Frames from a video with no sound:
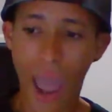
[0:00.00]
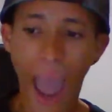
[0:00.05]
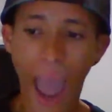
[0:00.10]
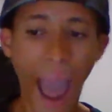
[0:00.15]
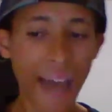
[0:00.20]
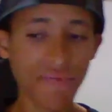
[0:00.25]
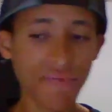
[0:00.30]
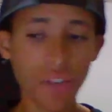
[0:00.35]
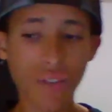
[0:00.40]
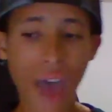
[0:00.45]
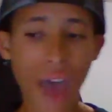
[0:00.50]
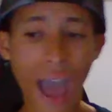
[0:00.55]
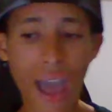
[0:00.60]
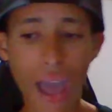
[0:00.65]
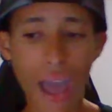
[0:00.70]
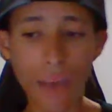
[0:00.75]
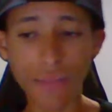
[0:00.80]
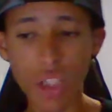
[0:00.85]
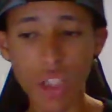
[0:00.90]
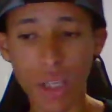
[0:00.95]
After that,
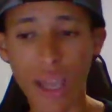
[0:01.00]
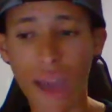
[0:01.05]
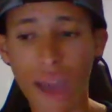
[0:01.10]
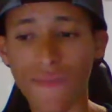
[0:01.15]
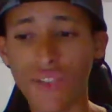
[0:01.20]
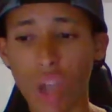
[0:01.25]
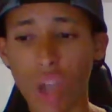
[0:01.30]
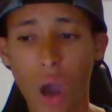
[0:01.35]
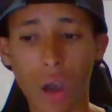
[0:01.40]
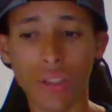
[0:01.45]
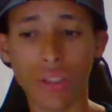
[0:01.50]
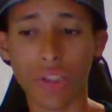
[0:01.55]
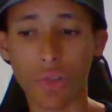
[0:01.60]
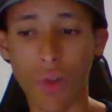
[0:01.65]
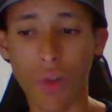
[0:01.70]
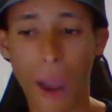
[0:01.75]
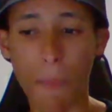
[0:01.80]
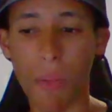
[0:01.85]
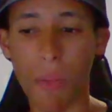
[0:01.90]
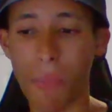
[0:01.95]
MJF talks
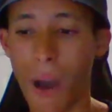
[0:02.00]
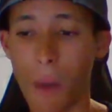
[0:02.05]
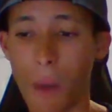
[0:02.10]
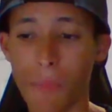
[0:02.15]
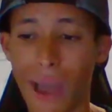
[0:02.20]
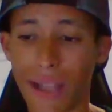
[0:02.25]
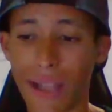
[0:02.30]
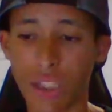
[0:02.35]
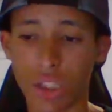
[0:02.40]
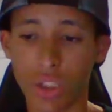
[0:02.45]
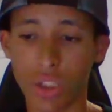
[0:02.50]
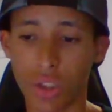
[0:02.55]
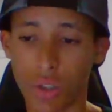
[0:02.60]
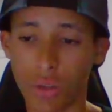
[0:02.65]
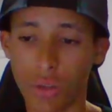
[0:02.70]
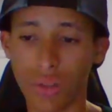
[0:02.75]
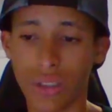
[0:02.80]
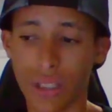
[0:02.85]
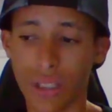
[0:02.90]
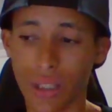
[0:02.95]
crap about
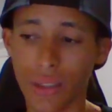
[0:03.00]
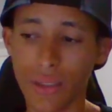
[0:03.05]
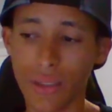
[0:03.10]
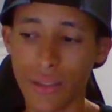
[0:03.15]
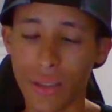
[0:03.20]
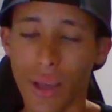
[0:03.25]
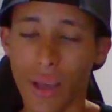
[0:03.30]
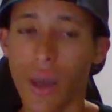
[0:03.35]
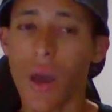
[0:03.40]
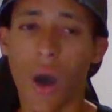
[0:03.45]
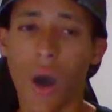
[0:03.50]
Massachusetts.